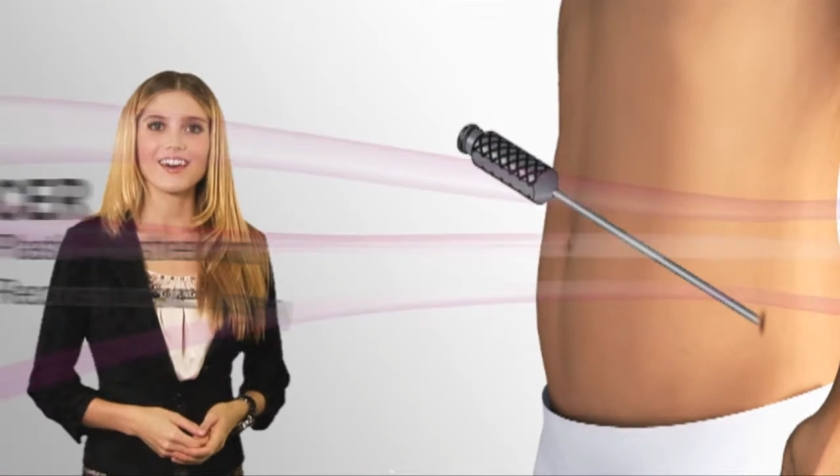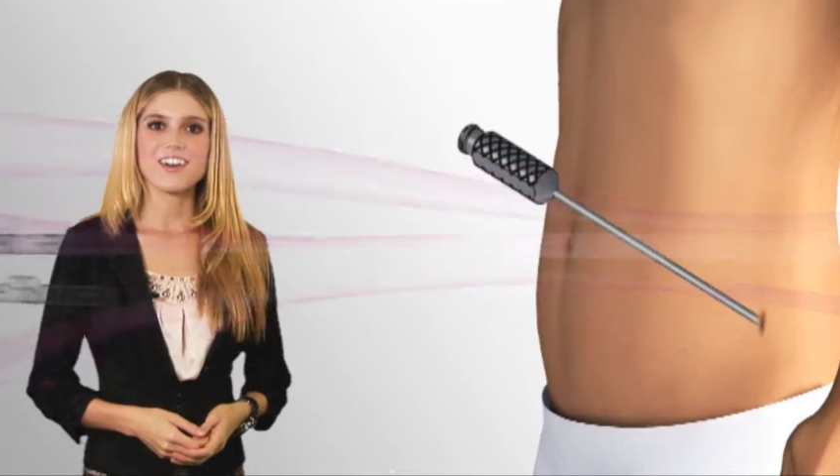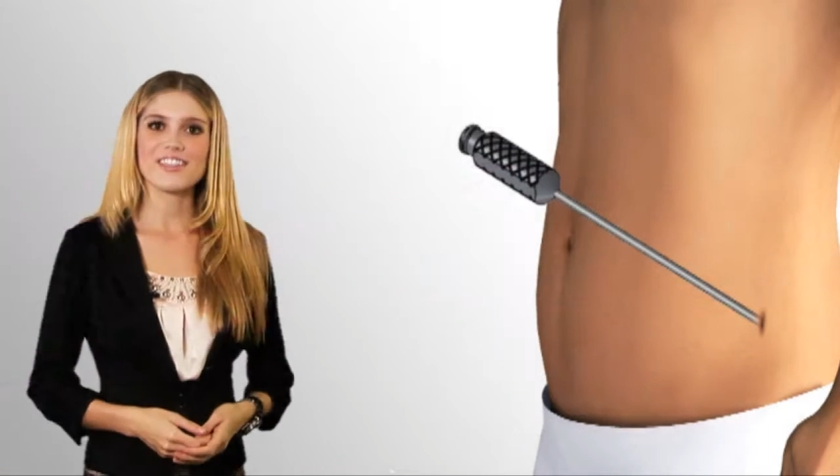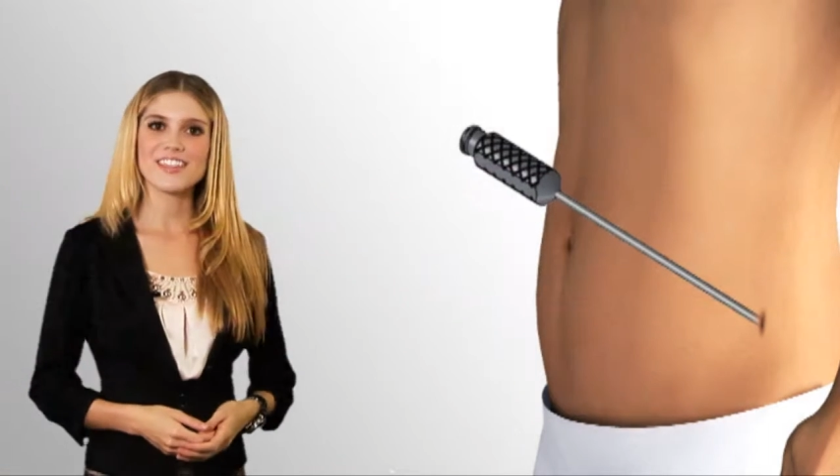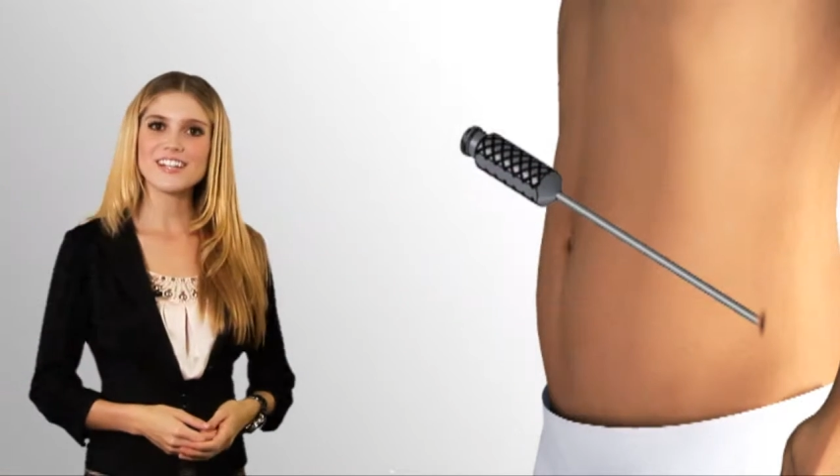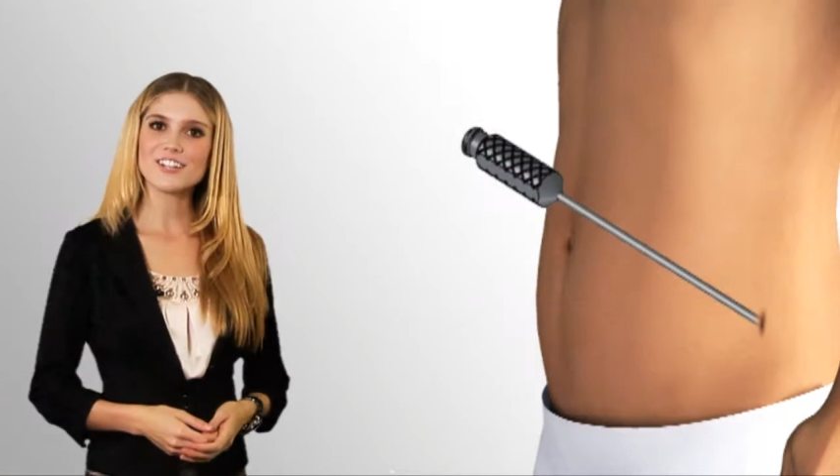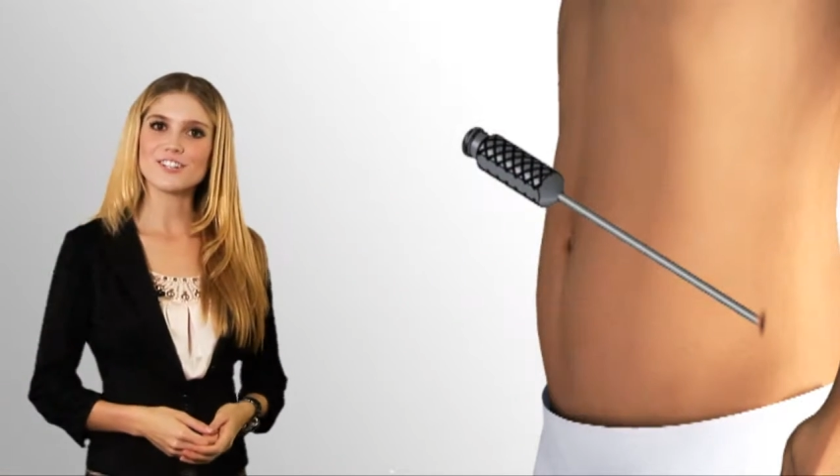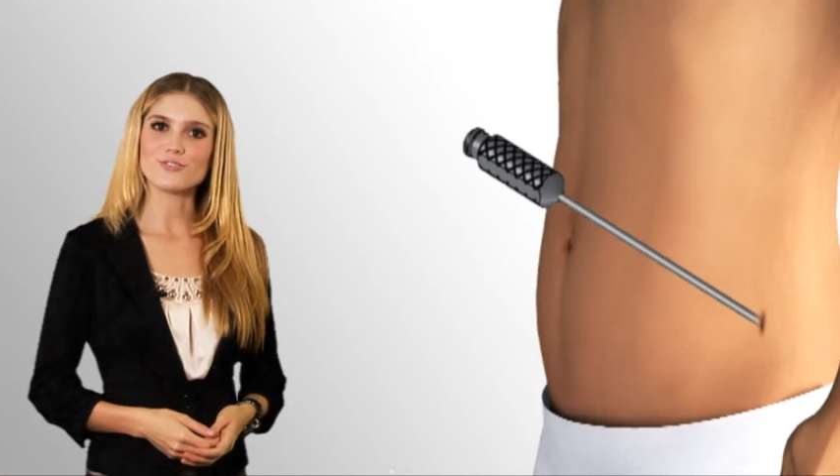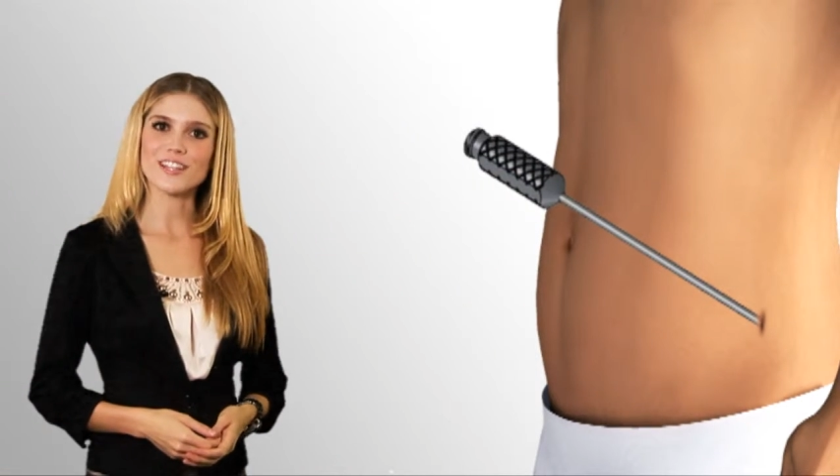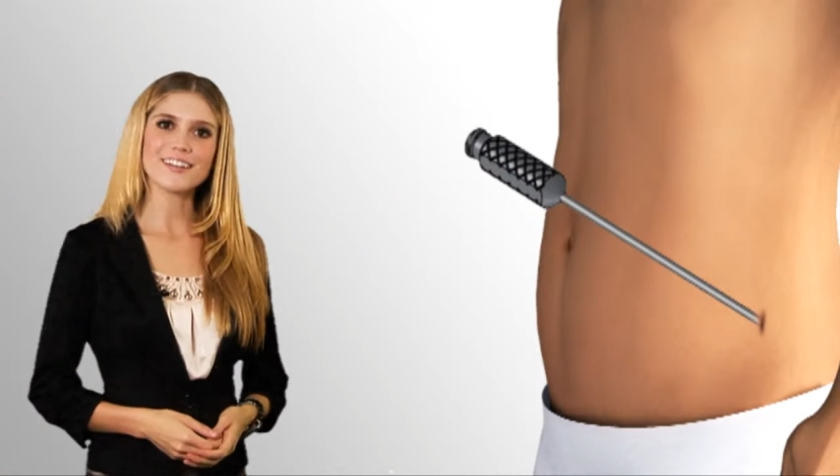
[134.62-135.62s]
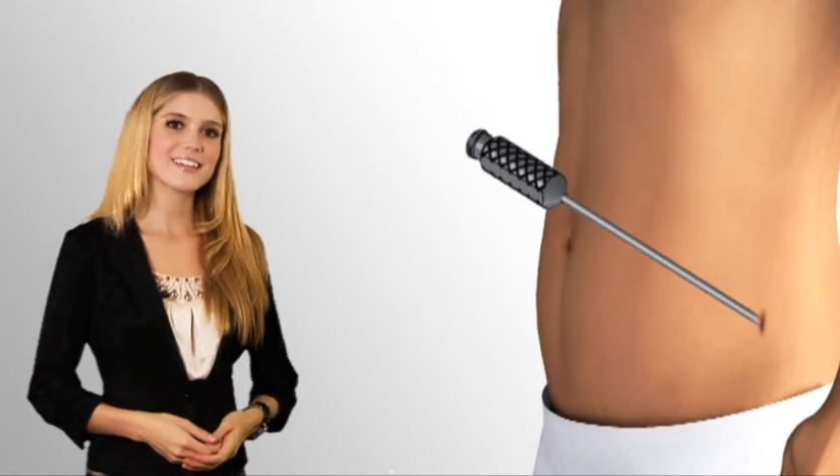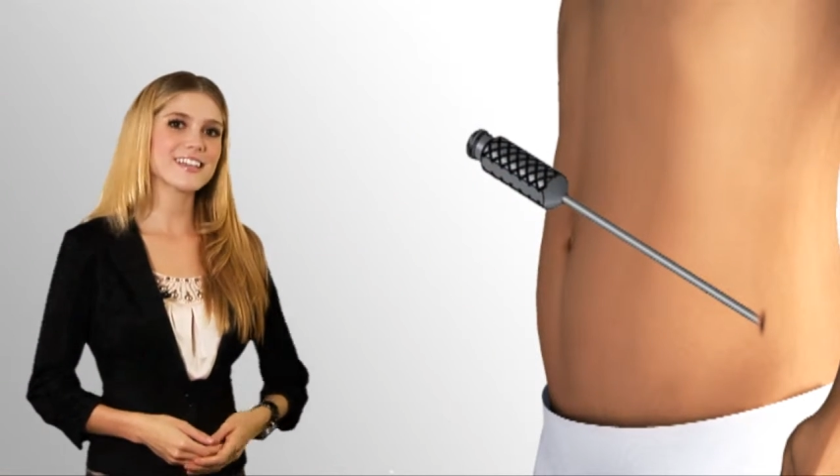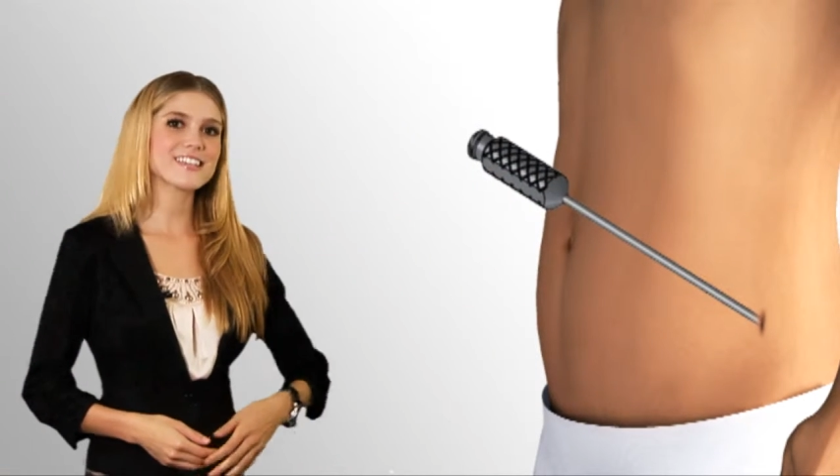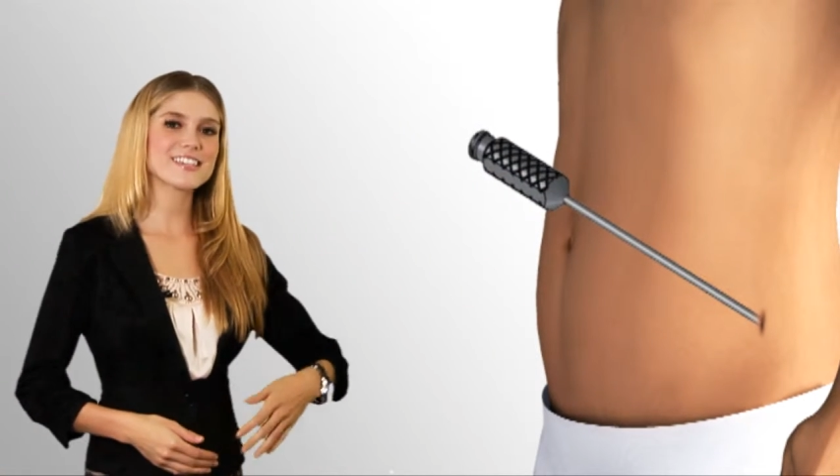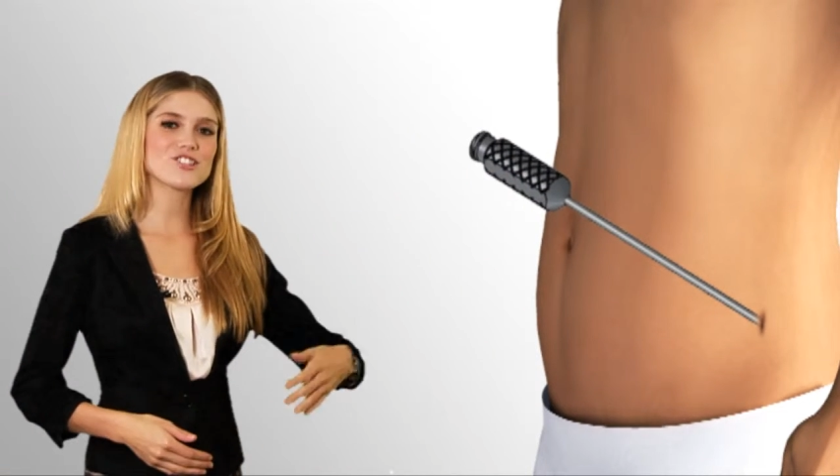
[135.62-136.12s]
A thin cannula
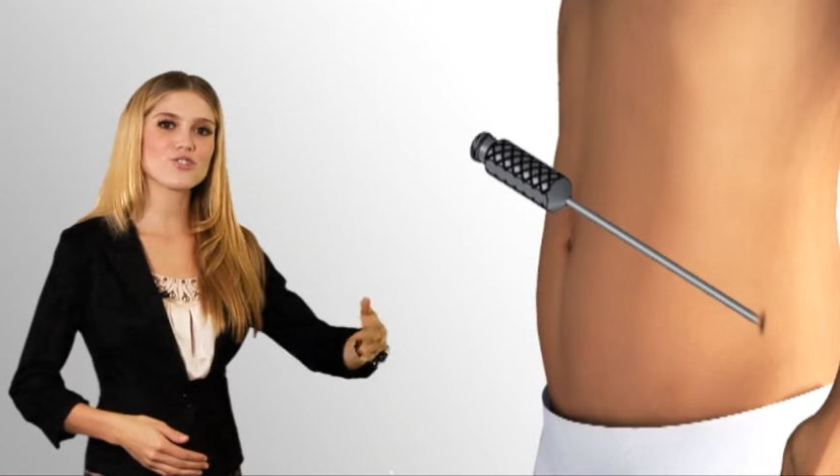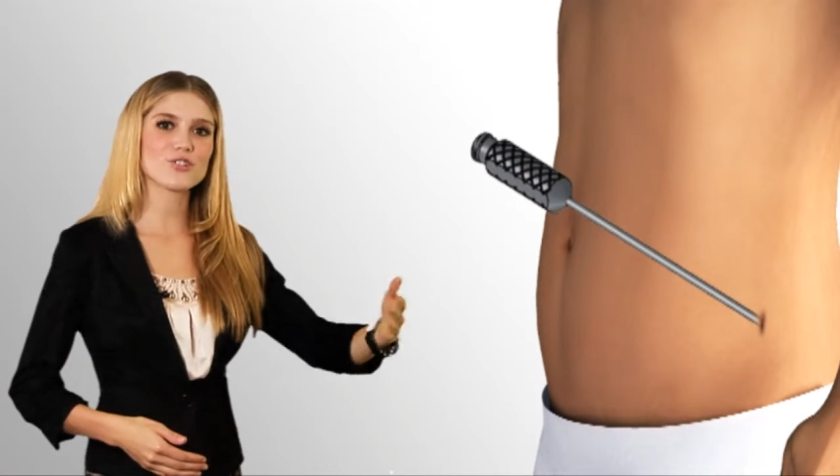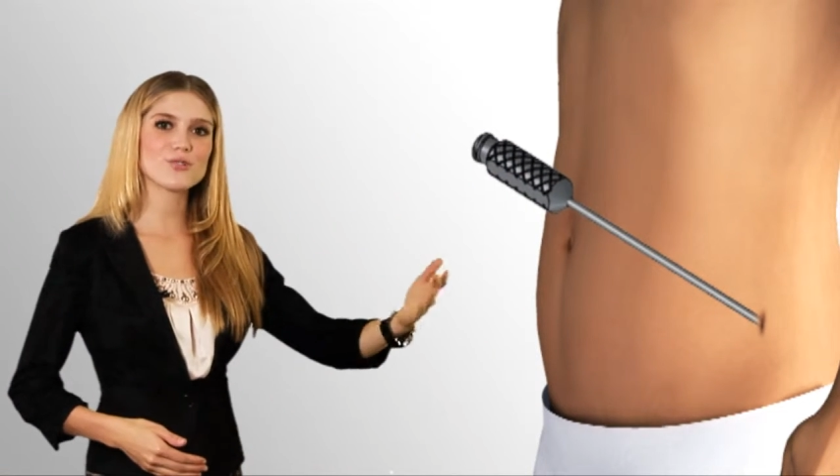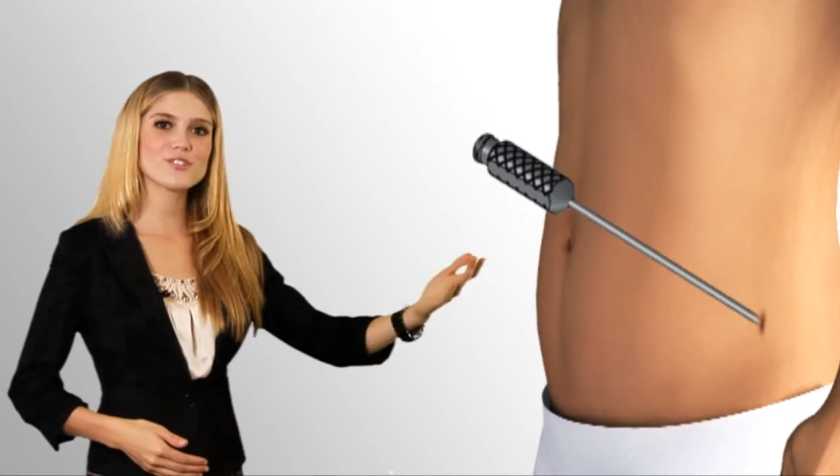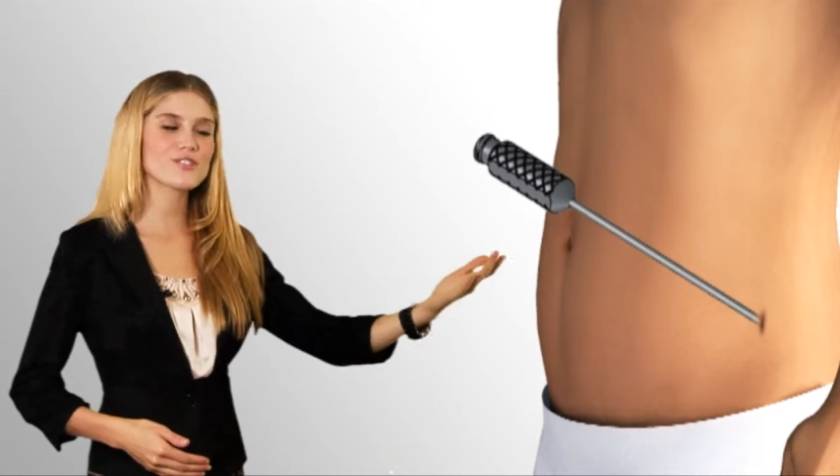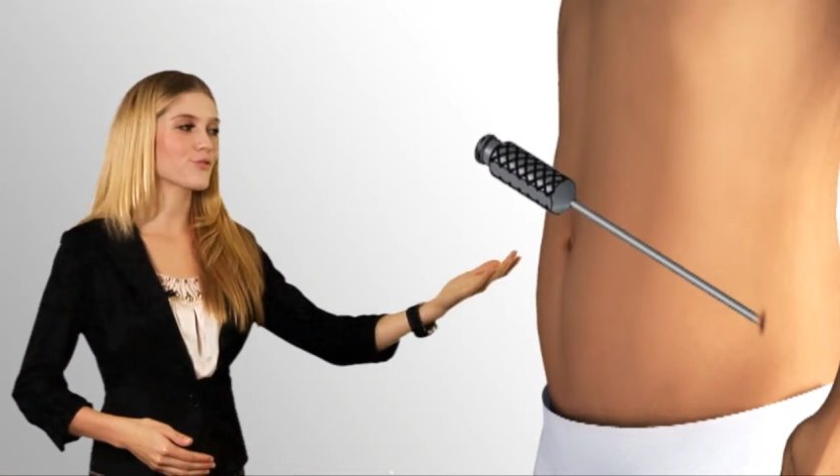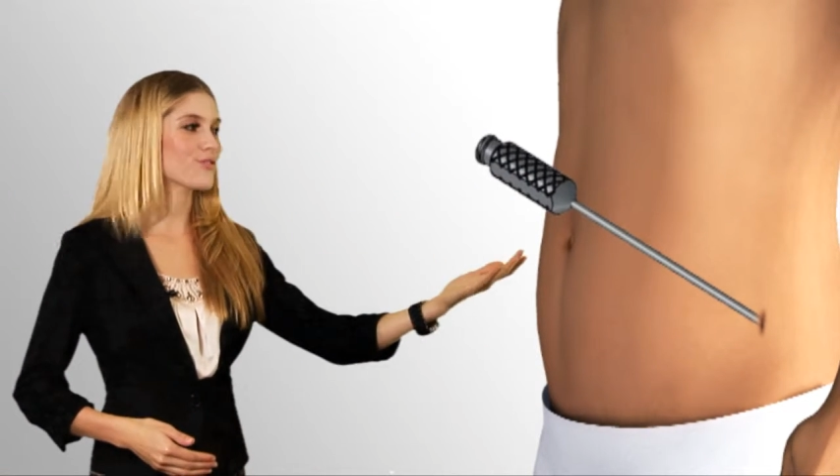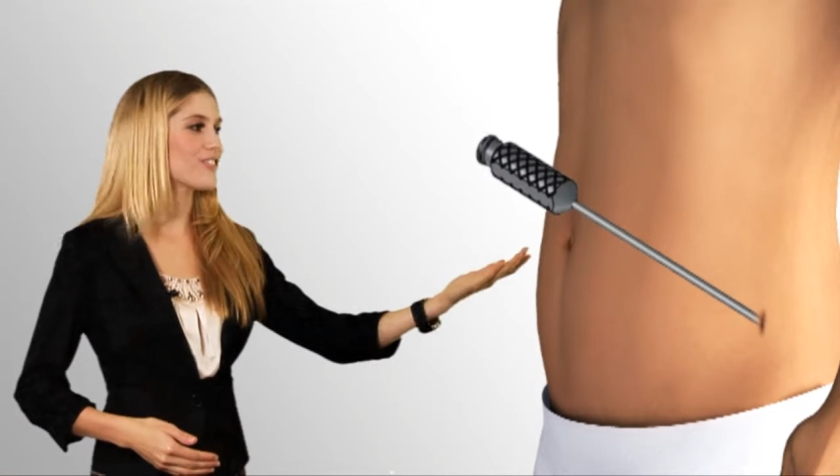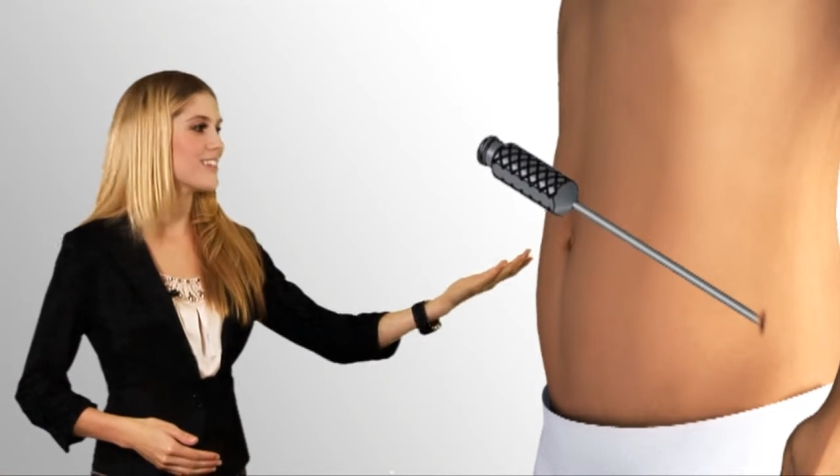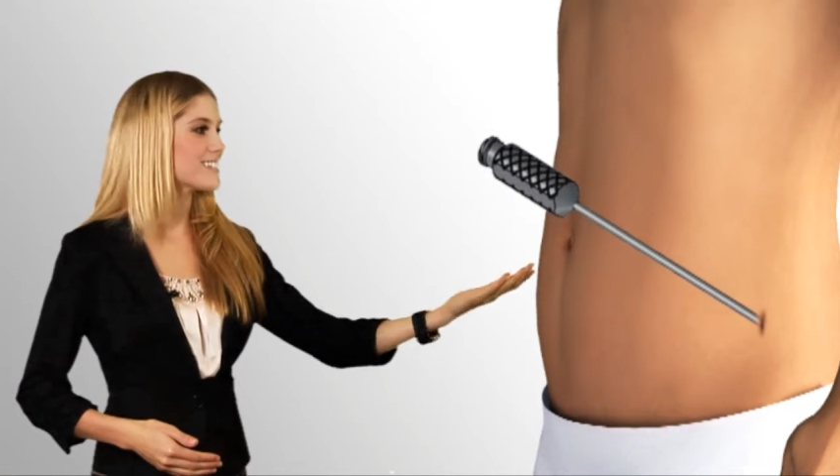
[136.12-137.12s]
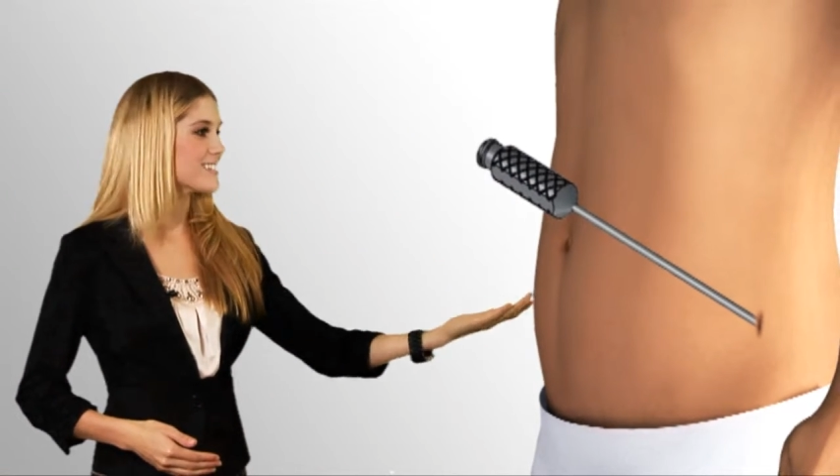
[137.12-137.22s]
is introduced through these